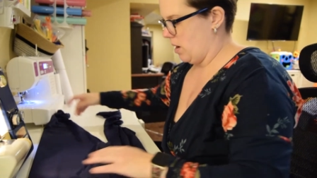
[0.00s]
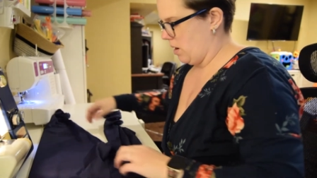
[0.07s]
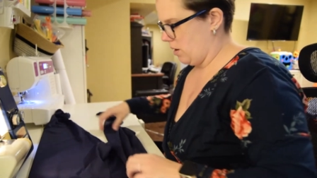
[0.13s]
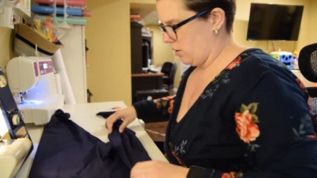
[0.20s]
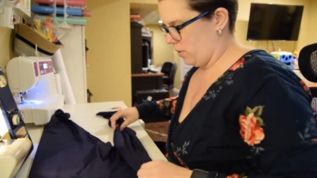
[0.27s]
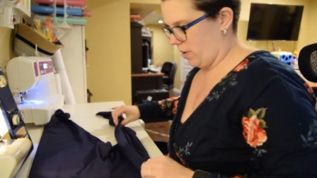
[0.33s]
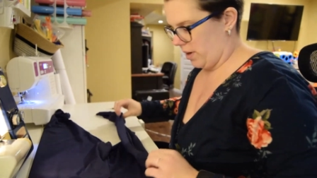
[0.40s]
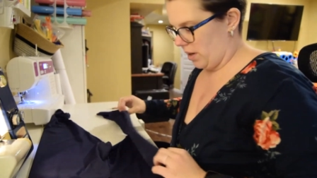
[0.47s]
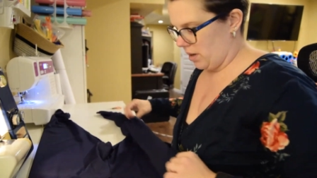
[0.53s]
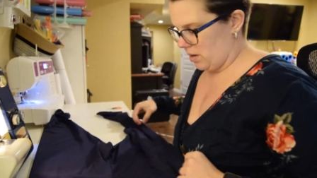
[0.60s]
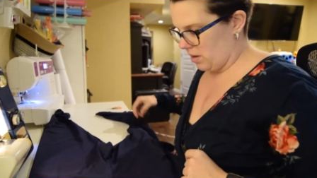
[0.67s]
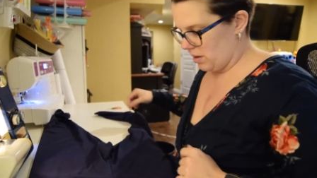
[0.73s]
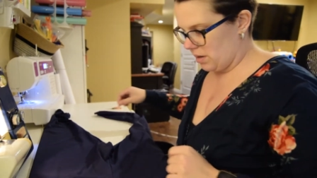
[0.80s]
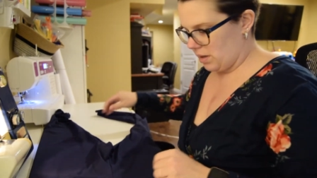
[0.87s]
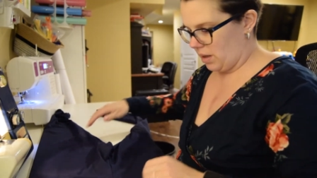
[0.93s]
So I need
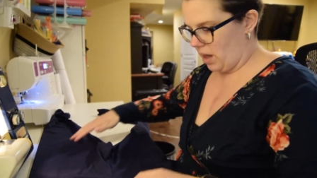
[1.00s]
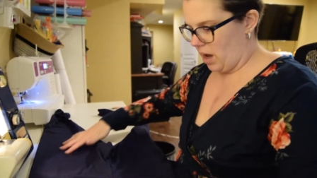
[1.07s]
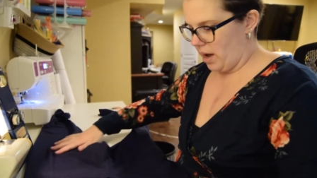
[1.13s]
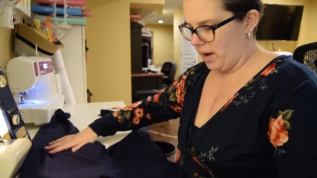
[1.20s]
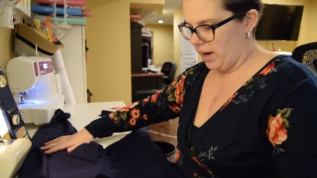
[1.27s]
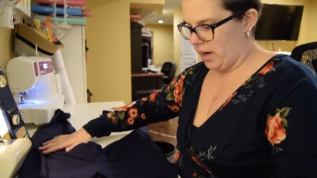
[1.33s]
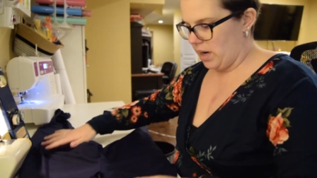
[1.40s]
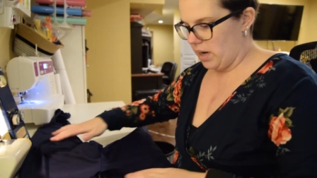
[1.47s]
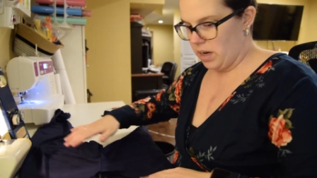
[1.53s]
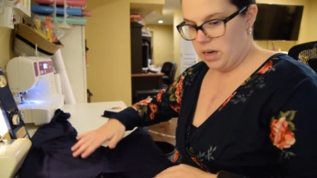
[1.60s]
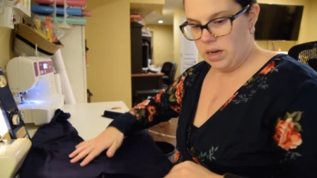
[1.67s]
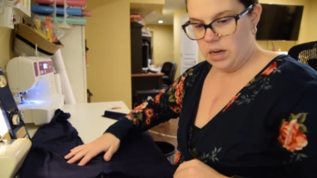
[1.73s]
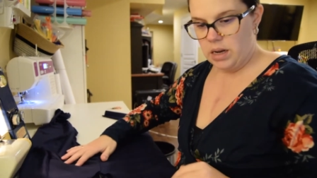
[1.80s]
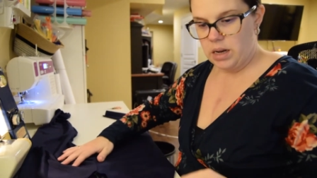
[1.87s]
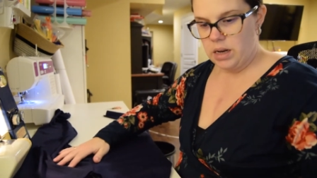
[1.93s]
to slide
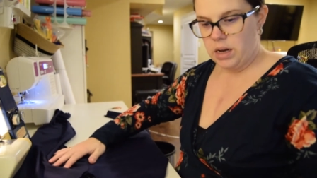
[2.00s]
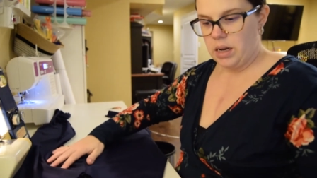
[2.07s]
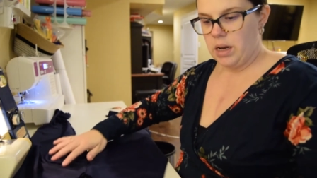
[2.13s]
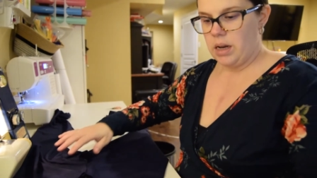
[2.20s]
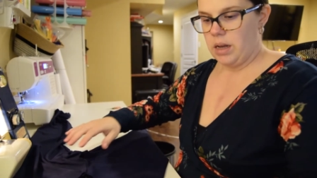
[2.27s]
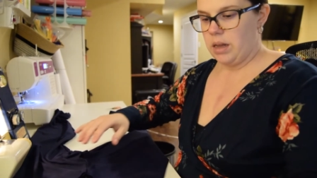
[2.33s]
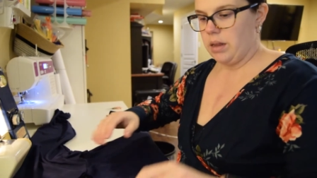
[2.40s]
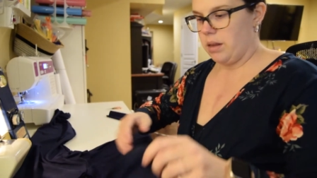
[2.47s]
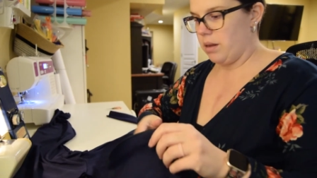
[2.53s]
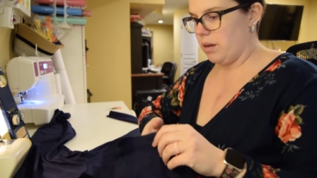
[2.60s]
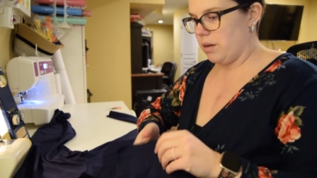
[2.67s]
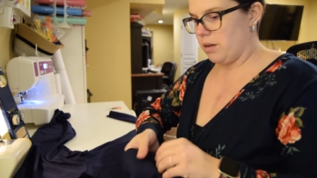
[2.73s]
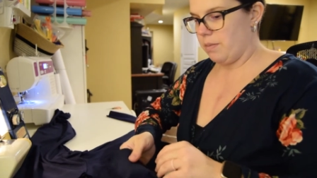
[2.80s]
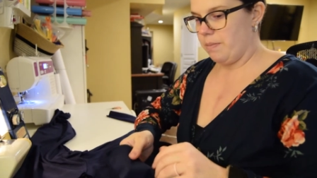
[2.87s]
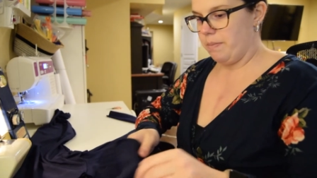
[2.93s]

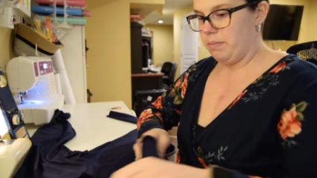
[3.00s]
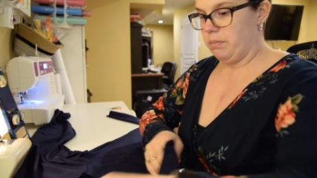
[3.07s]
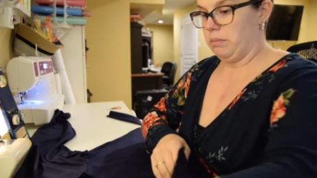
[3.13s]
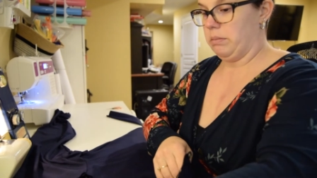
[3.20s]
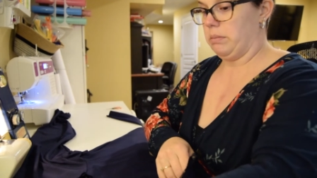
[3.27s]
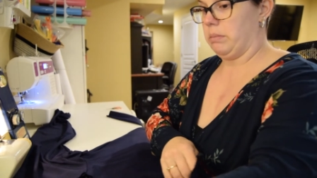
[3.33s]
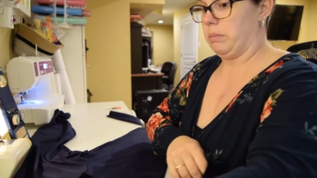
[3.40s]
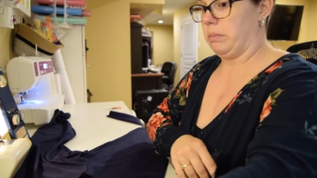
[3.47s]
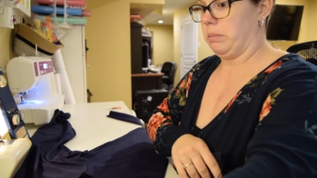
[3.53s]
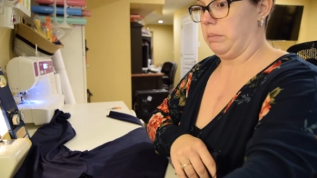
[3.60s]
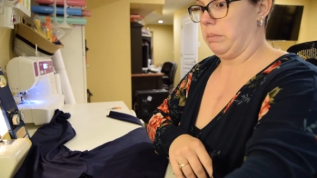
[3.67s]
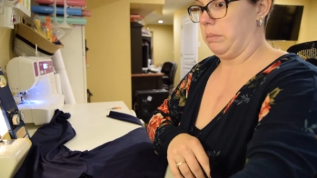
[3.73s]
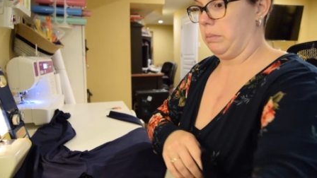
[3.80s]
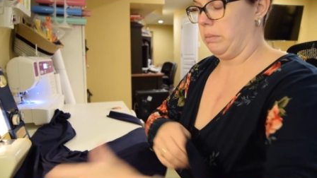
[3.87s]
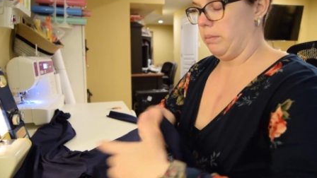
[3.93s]
this
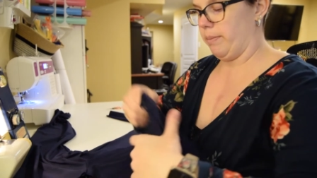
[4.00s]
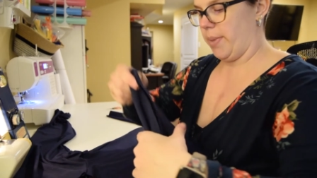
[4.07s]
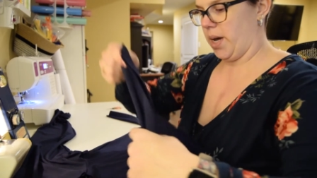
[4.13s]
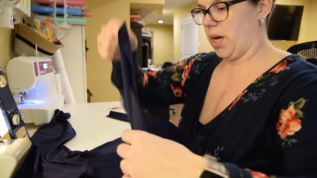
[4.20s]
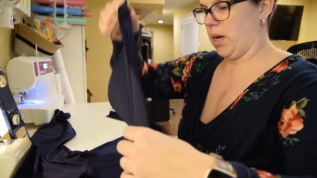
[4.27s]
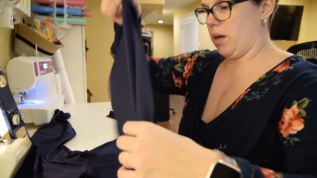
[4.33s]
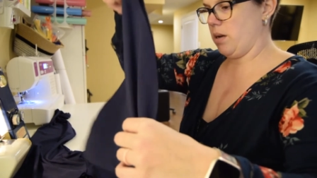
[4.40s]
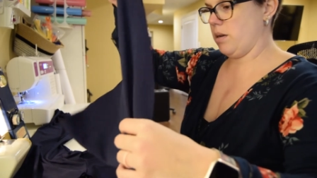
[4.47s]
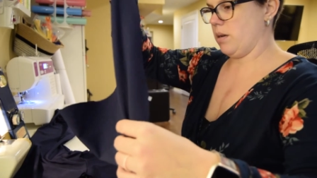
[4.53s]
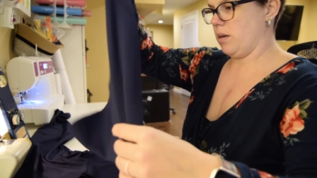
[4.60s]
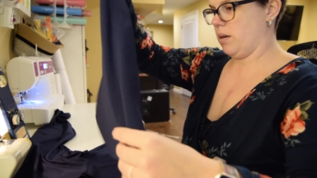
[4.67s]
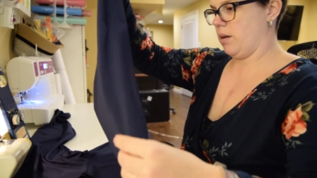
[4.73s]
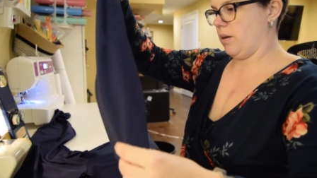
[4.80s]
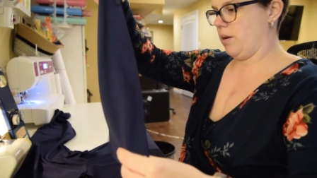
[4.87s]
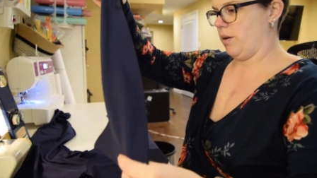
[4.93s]
band
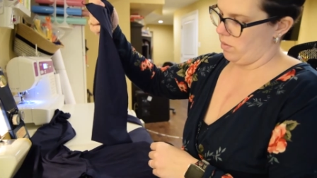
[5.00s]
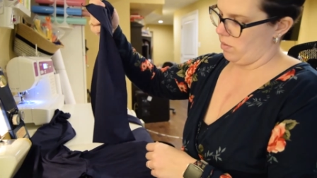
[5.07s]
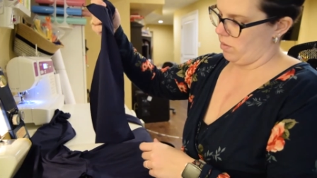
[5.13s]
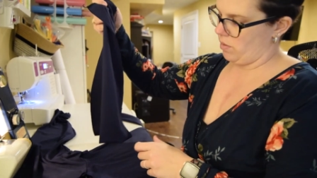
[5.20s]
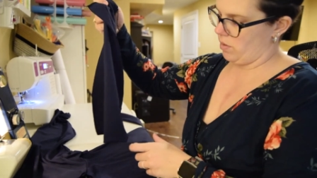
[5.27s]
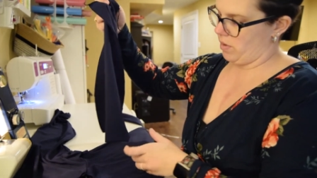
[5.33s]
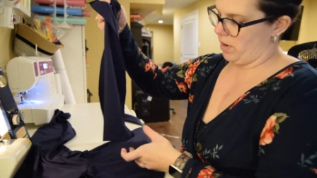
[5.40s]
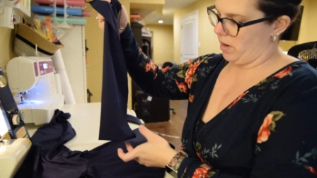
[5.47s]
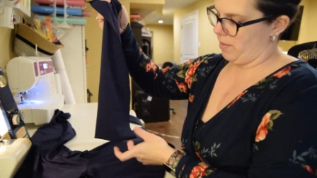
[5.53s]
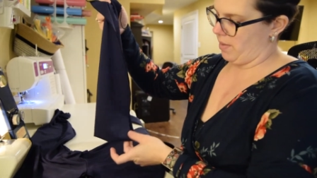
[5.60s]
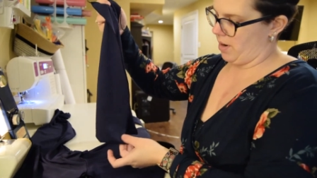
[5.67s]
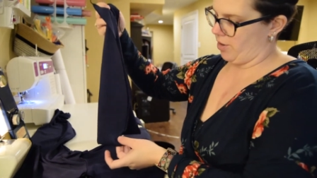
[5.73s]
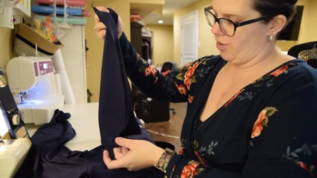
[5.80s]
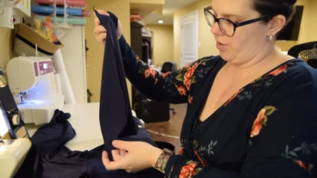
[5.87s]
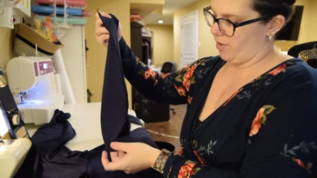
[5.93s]
so that it
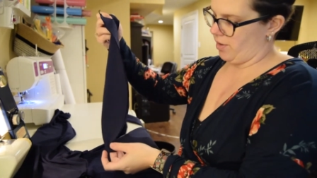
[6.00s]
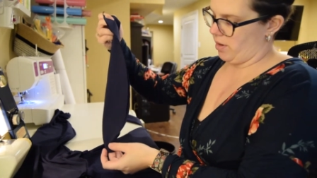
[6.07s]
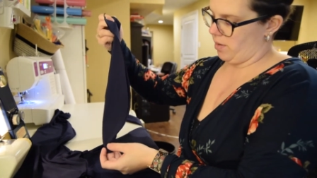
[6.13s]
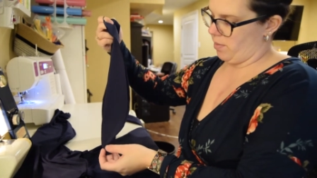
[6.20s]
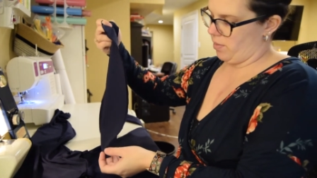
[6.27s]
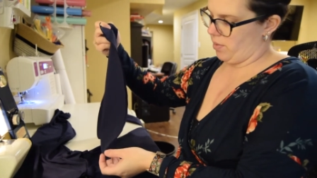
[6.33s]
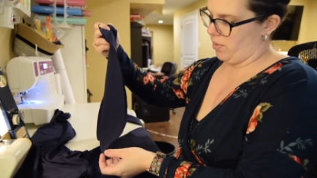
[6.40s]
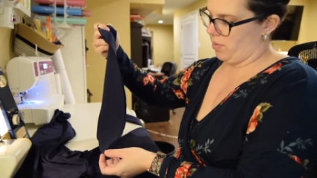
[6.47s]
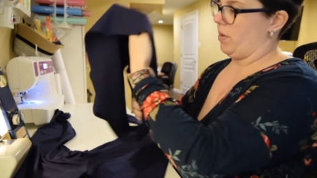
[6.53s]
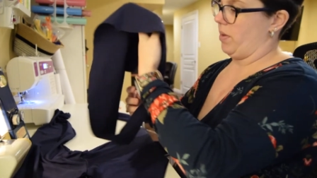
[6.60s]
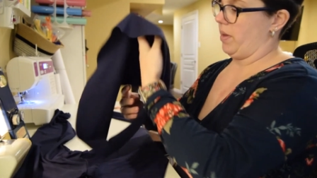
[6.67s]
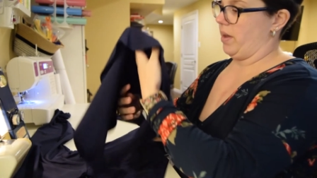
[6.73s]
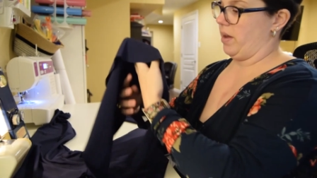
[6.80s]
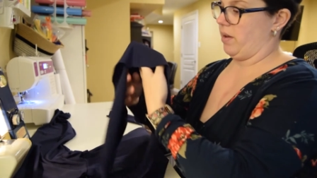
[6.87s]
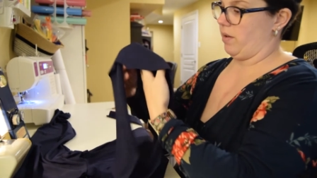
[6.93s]
matches up
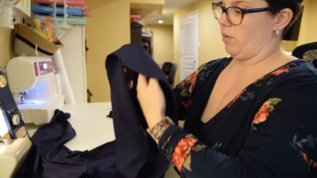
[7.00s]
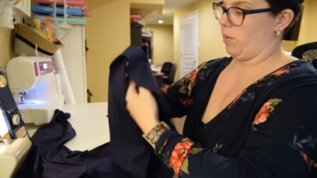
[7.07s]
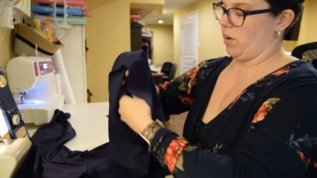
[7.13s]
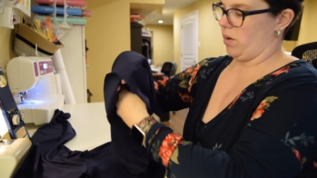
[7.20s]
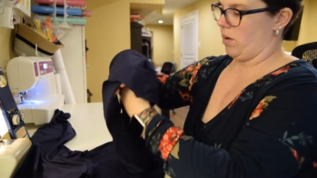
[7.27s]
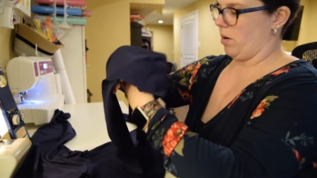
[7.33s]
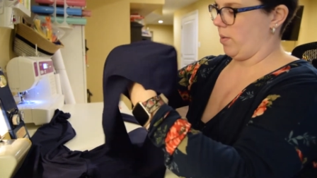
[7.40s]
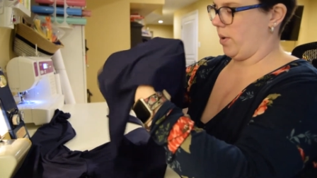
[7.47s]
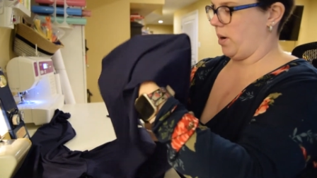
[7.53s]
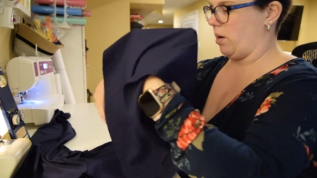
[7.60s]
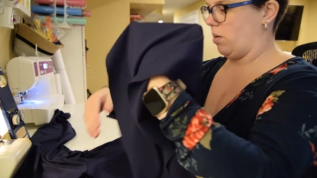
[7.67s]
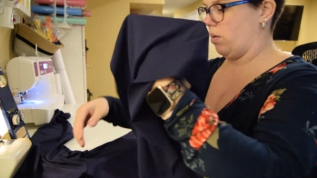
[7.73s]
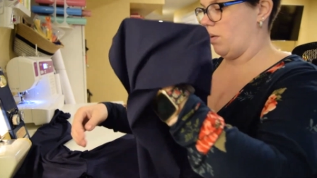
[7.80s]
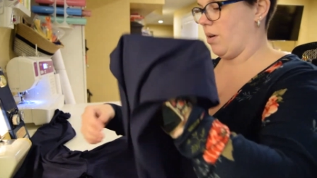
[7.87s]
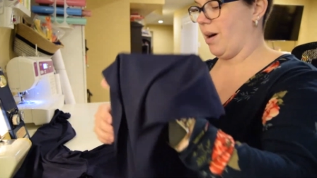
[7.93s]
this way. There we
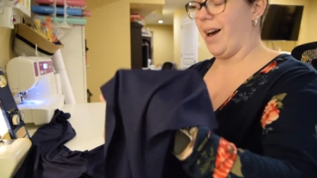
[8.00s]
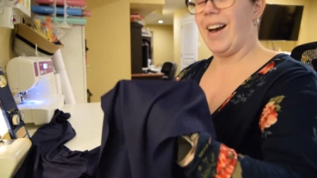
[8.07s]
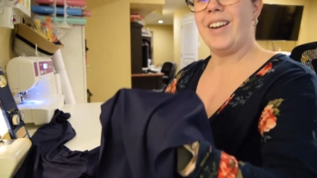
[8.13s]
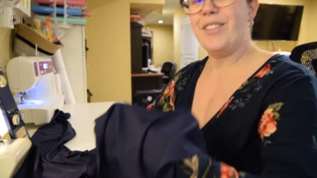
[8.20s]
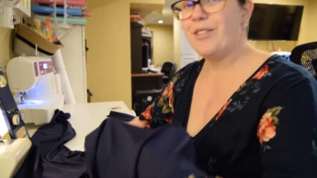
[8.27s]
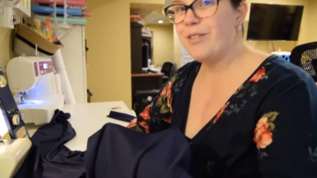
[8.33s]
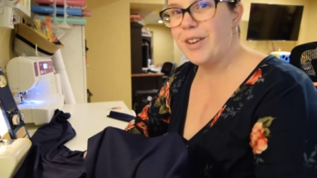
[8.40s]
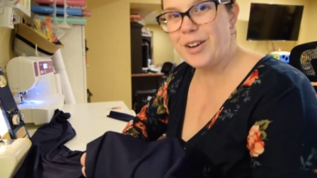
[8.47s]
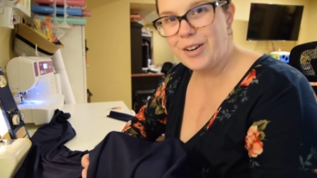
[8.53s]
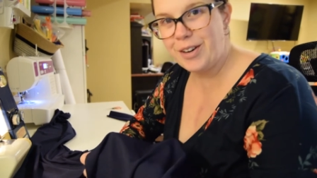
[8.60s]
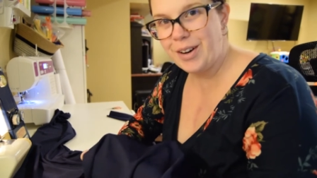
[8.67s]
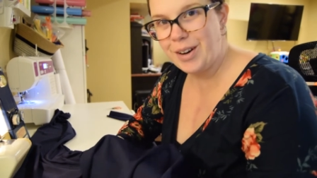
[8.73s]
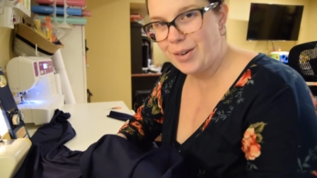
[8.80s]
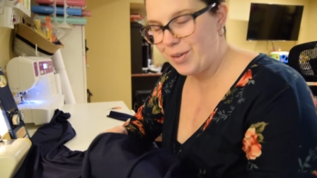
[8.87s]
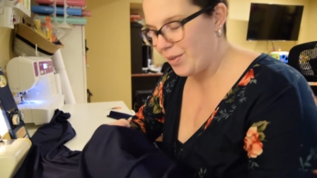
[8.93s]
go. I'd have figured
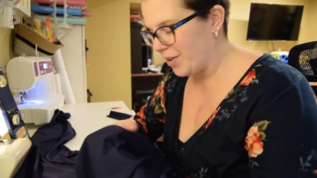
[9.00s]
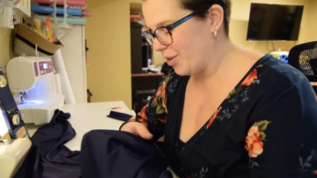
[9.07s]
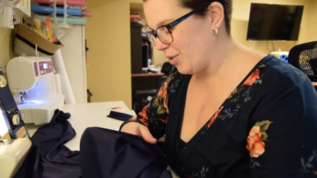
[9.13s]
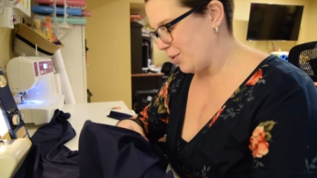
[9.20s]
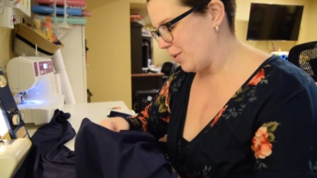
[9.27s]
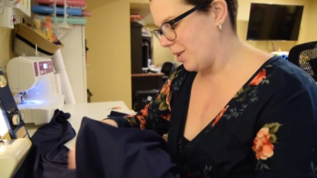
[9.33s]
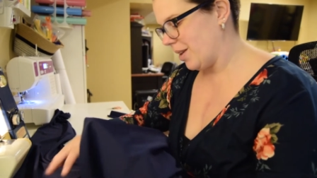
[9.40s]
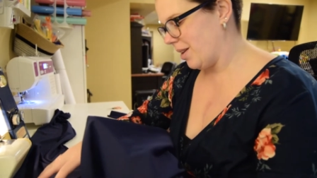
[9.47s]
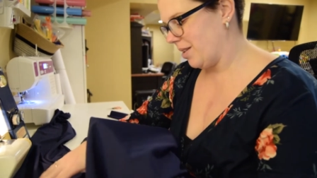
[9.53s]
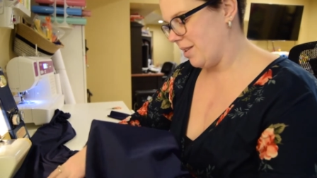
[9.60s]
it out eventually.